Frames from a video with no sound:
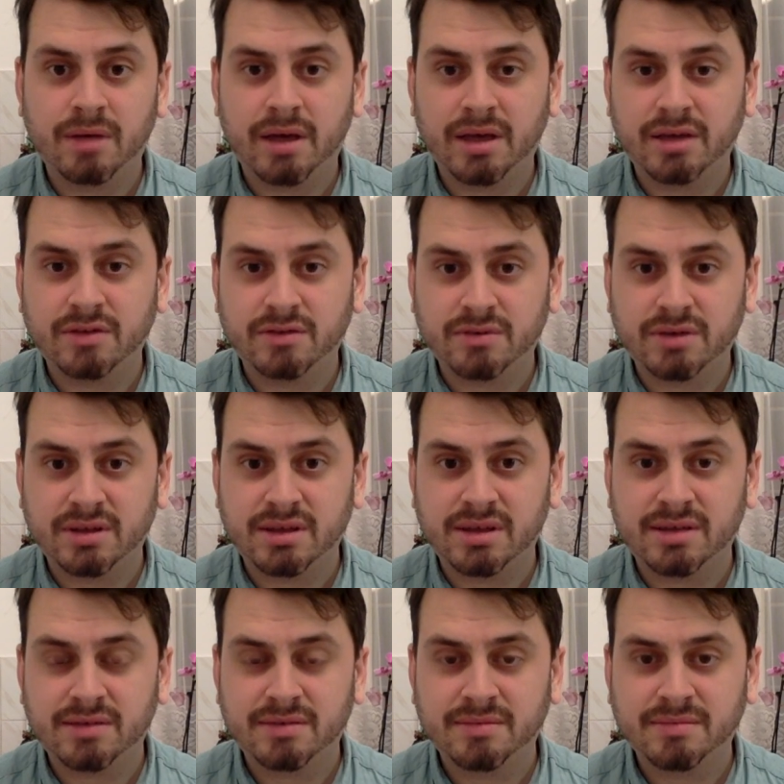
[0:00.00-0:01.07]
I enjoyed
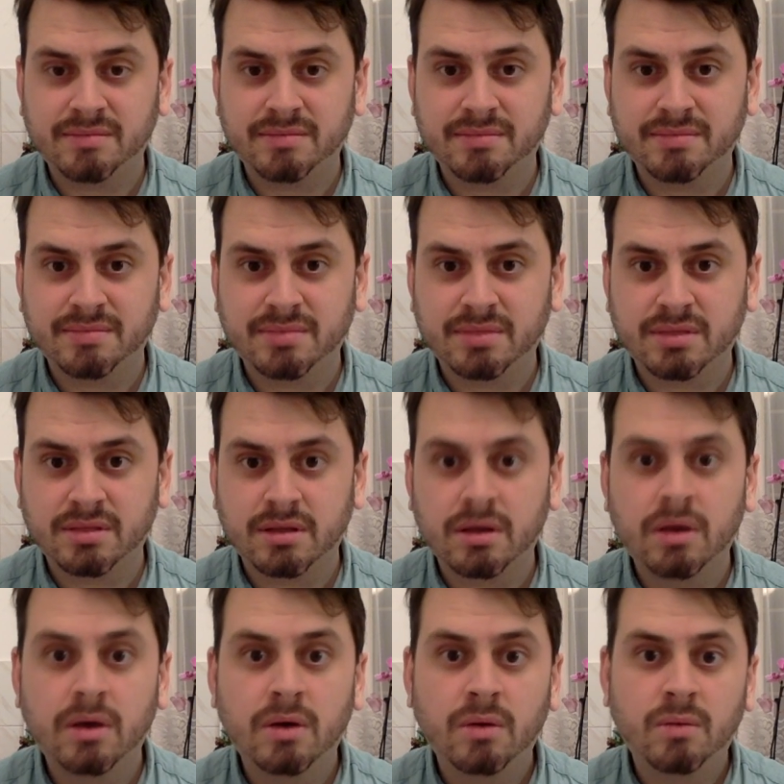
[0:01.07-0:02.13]
it.
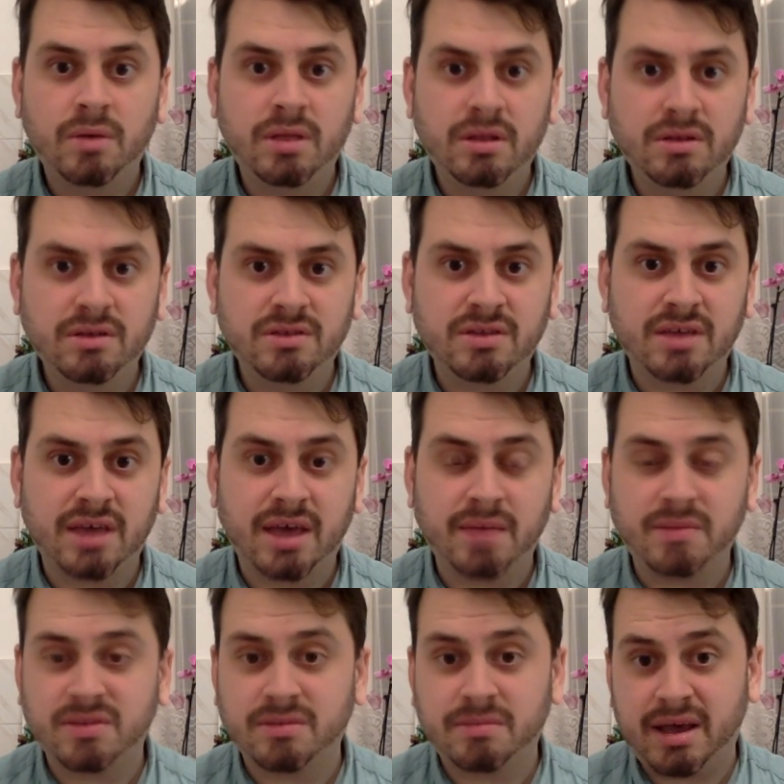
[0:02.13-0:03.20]
We lost the game
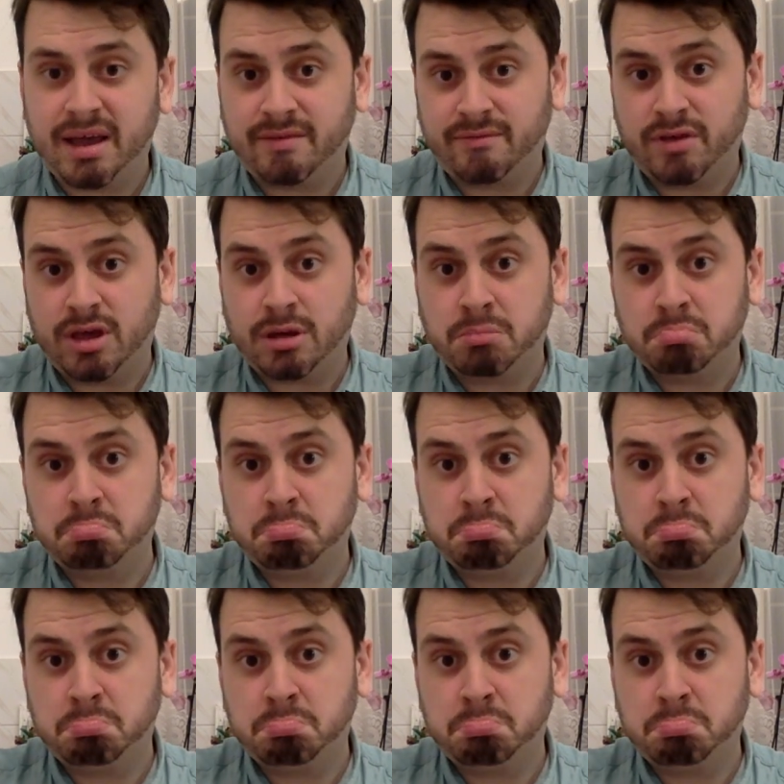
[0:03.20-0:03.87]
is a bad thing,